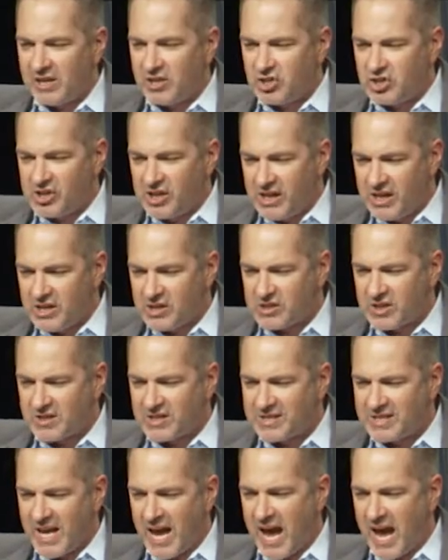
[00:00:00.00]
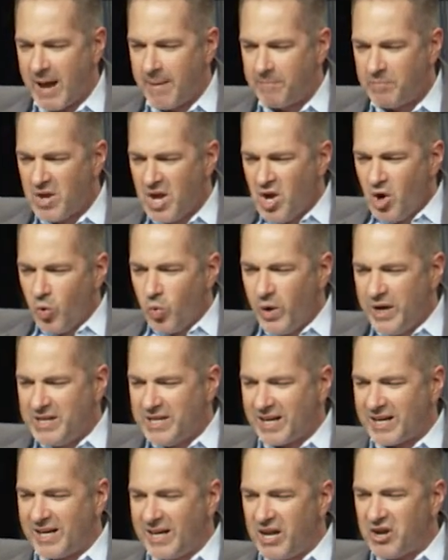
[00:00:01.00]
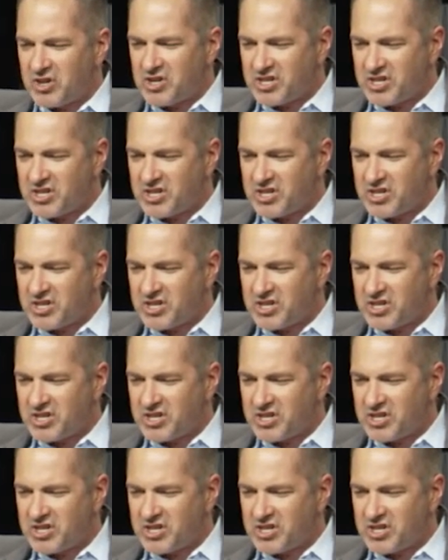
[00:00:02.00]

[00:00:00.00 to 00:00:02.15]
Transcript: In Jesus' name. We declare